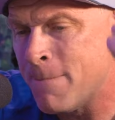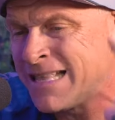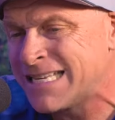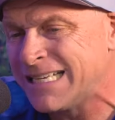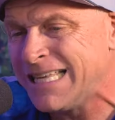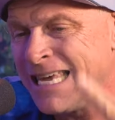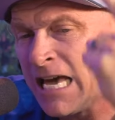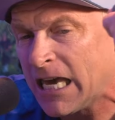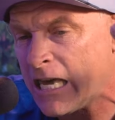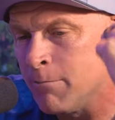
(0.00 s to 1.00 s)

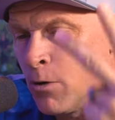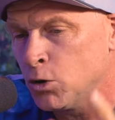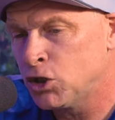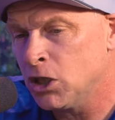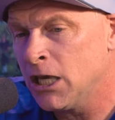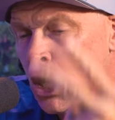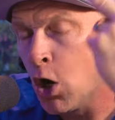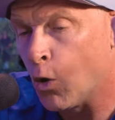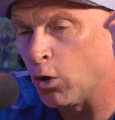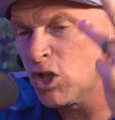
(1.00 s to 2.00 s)
mentally, emotionally,
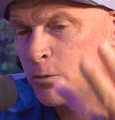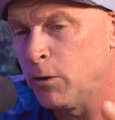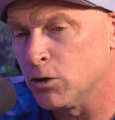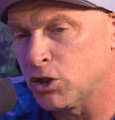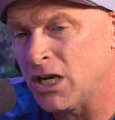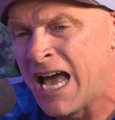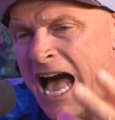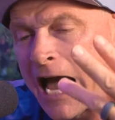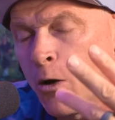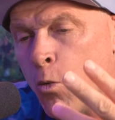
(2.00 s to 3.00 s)
or spiritually,
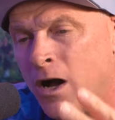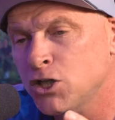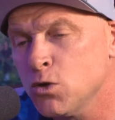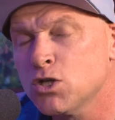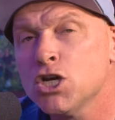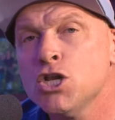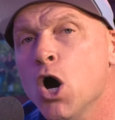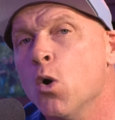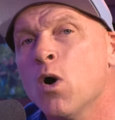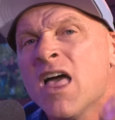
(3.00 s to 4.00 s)
I want you to
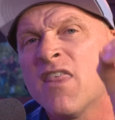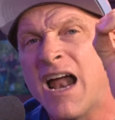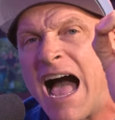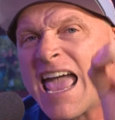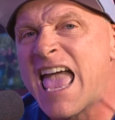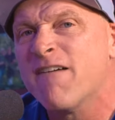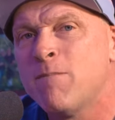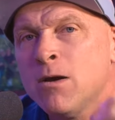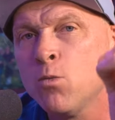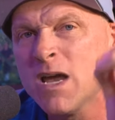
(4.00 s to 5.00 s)
know that I
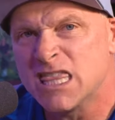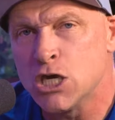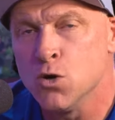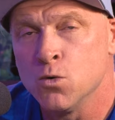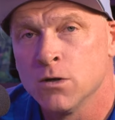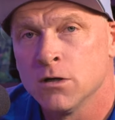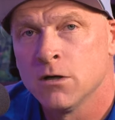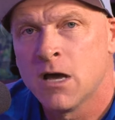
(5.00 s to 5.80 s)
have been with you.